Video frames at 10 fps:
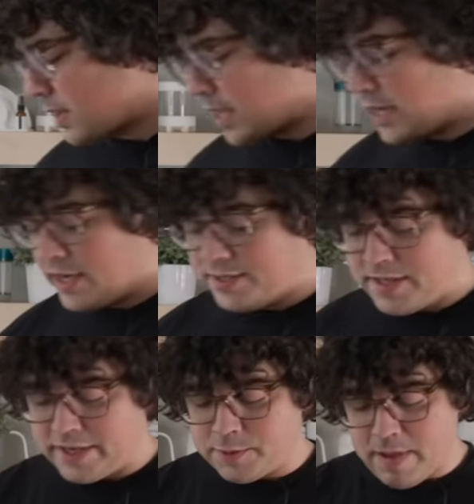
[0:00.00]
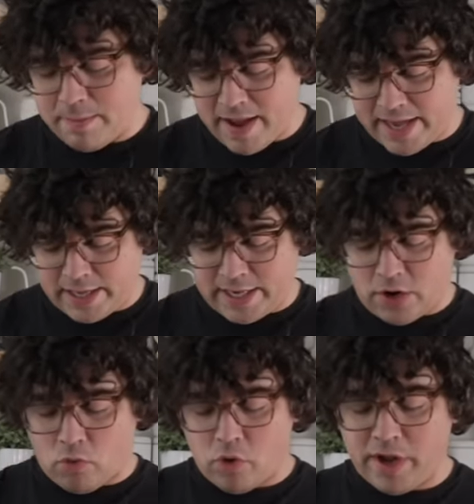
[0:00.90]
and it is this made by
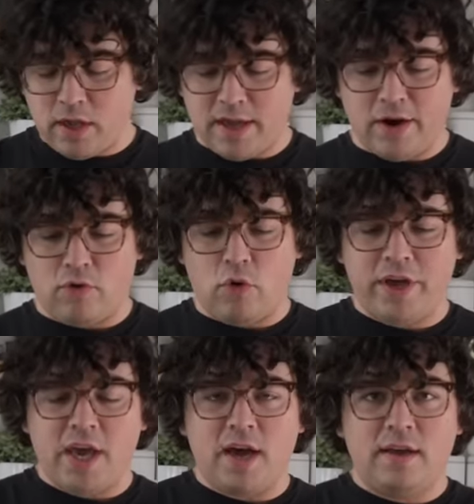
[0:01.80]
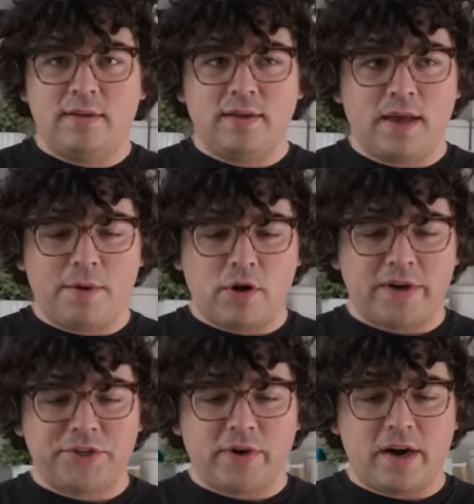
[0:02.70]
Hiroia. I'm not
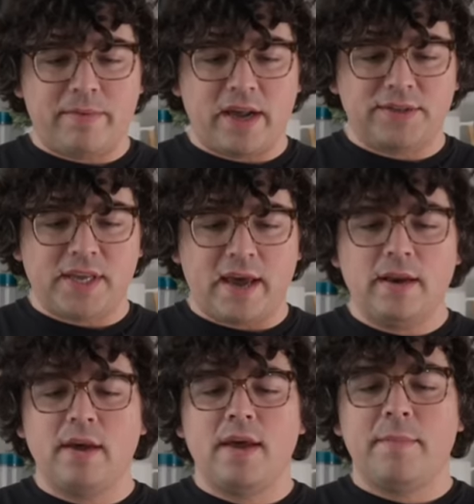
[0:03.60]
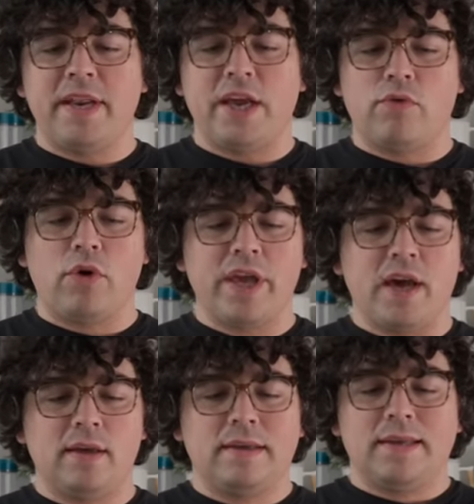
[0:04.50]
quite sure how to pronounce that, but
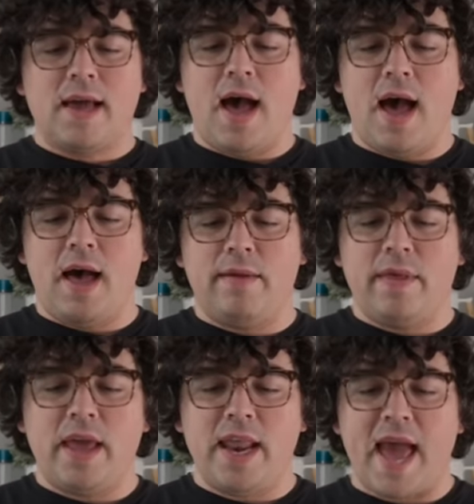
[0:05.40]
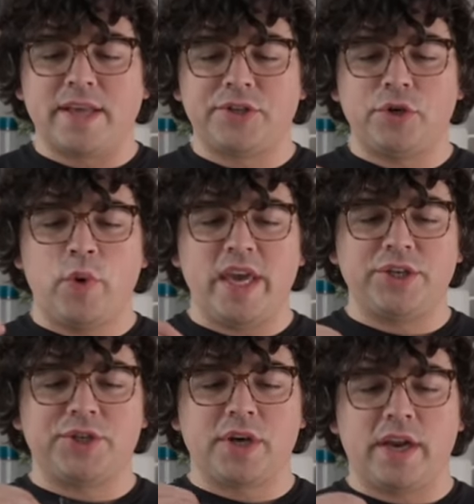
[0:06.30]
Hiroia. And it has two
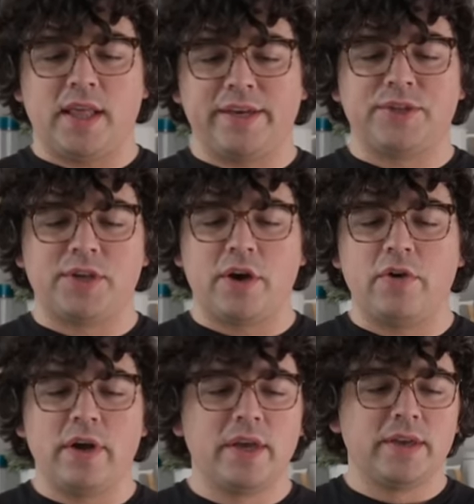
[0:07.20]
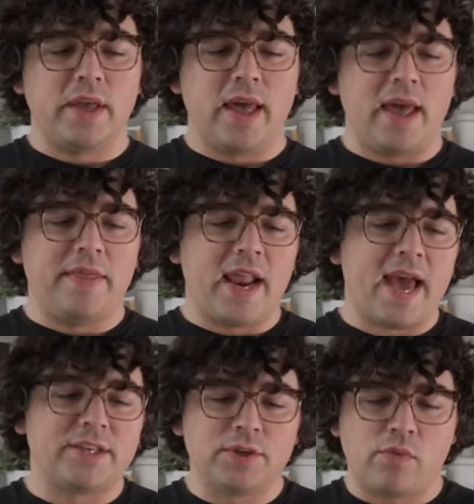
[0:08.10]
hinges on it, like so, and then it
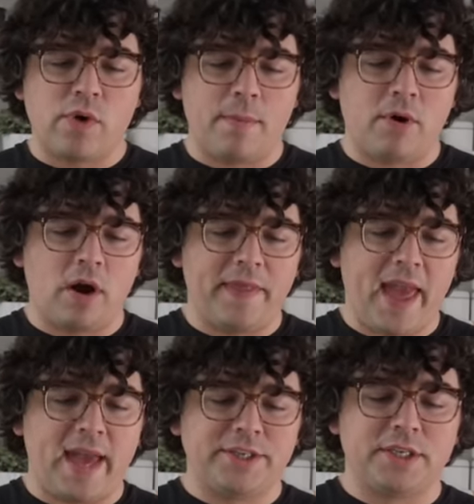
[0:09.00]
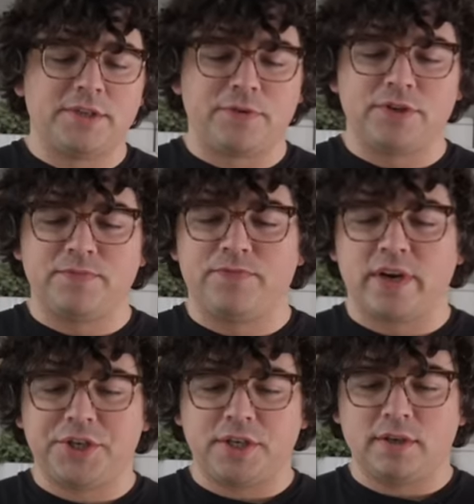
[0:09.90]
has rubber on the edges for some
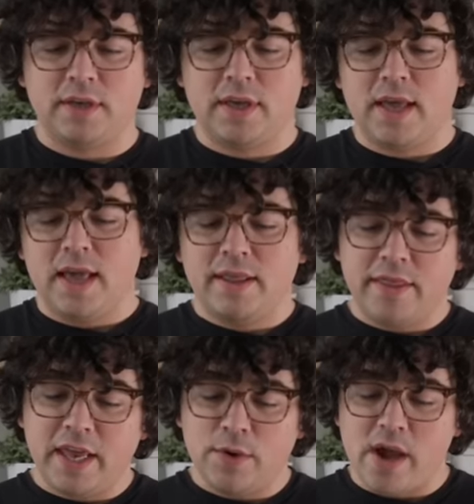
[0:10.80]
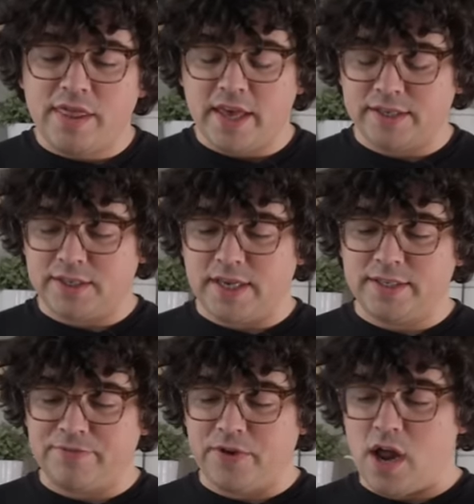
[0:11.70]
friction. Anyway, this
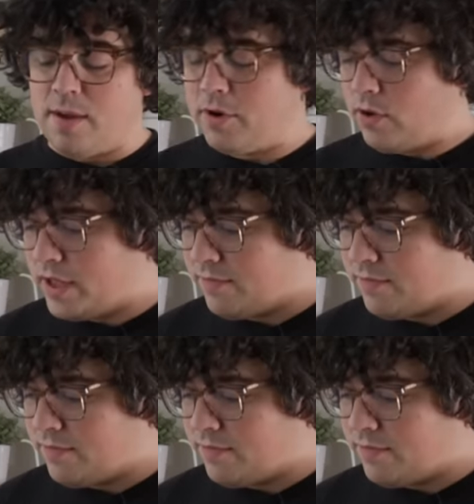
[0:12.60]
is a phenomenal